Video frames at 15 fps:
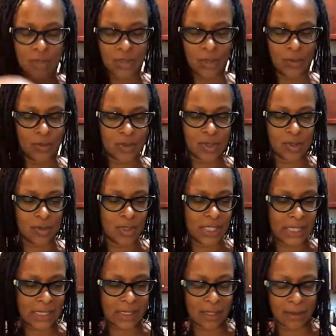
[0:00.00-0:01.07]
so so
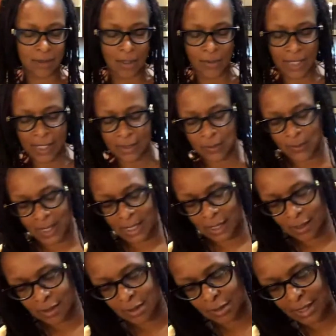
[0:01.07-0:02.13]
look at okay, you ready?
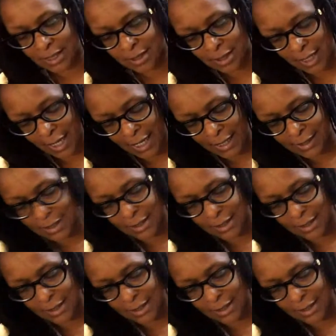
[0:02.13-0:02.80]
So let's see how